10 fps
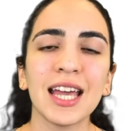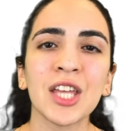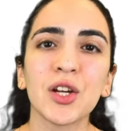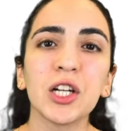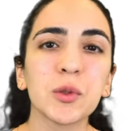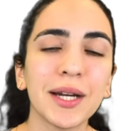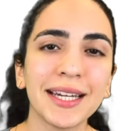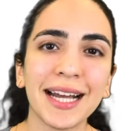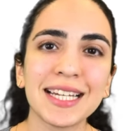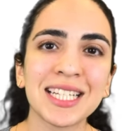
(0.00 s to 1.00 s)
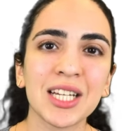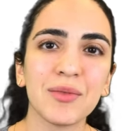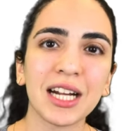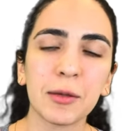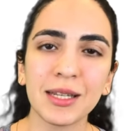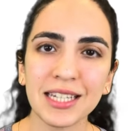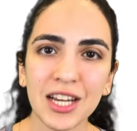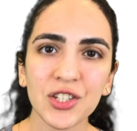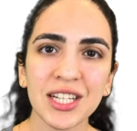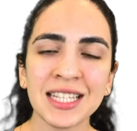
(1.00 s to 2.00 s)
In their twenty nineteen
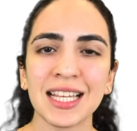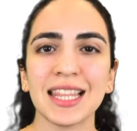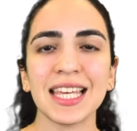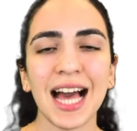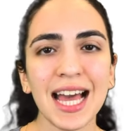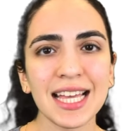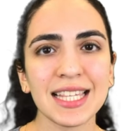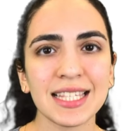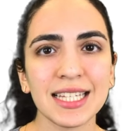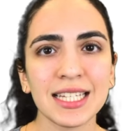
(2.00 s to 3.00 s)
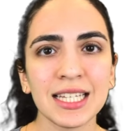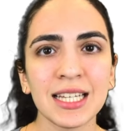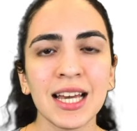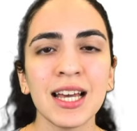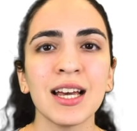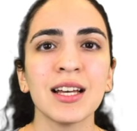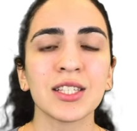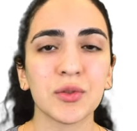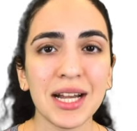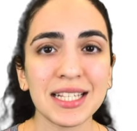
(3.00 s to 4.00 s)
recommendations, the I S C T
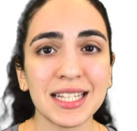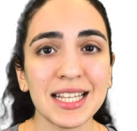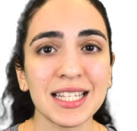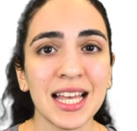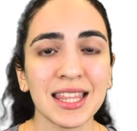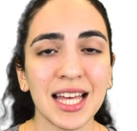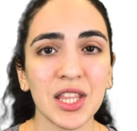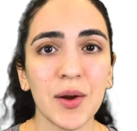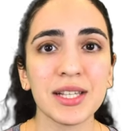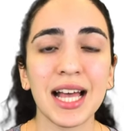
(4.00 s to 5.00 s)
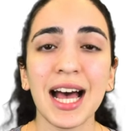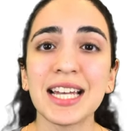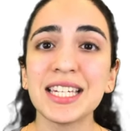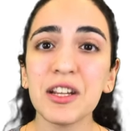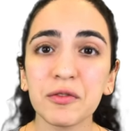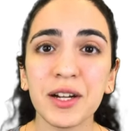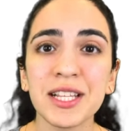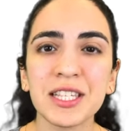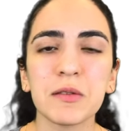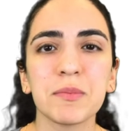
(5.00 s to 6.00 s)
stresses that there is a
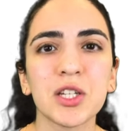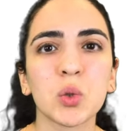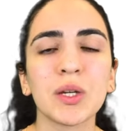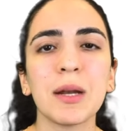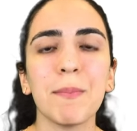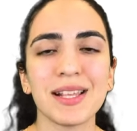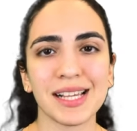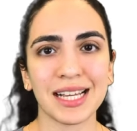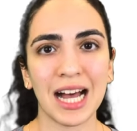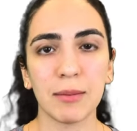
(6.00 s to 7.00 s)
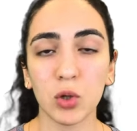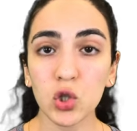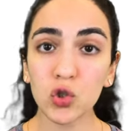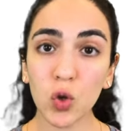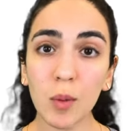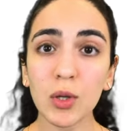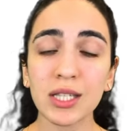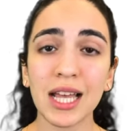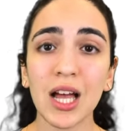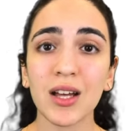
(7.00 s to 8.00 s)
difference between mesenchymal stromal
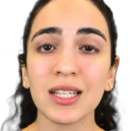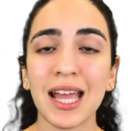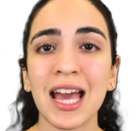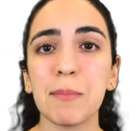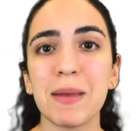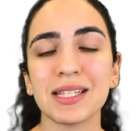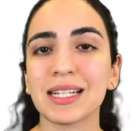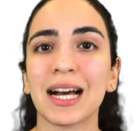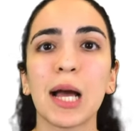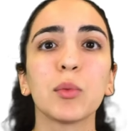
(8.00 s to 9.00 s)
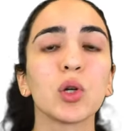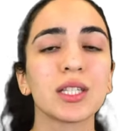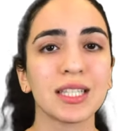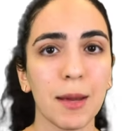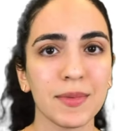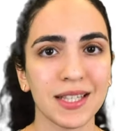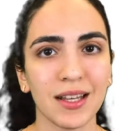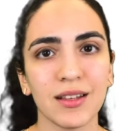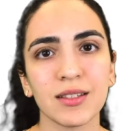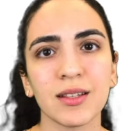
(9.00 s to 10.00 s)
cells and mesenchymal stem
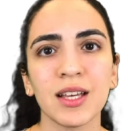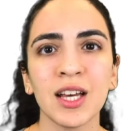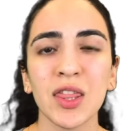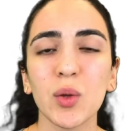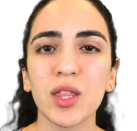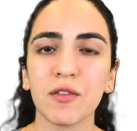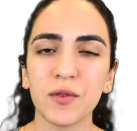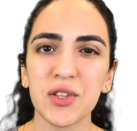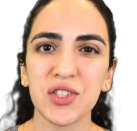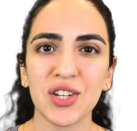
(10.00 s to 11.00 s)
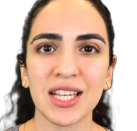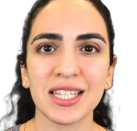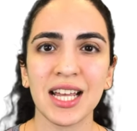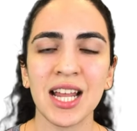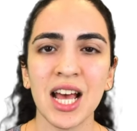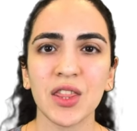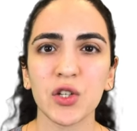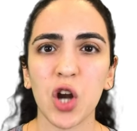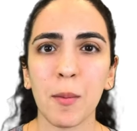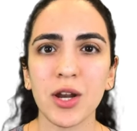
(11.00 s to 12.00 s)
cells, though they first suggested the
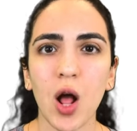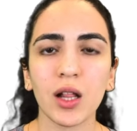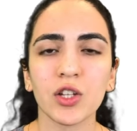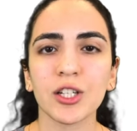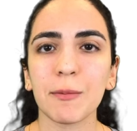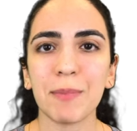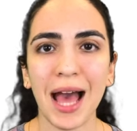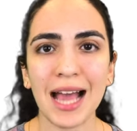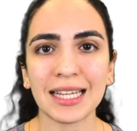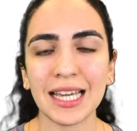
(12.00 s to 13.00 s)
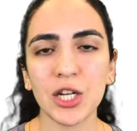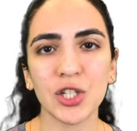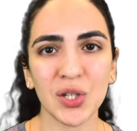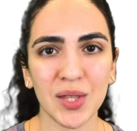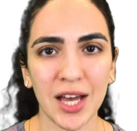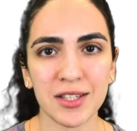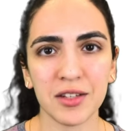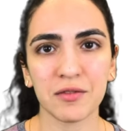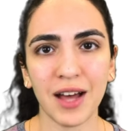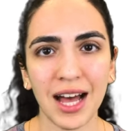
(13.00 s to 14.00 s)
terminology back in two
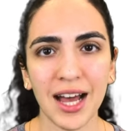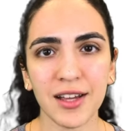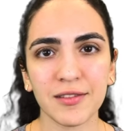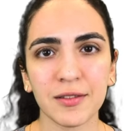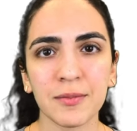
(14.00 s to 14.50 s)
thousand five.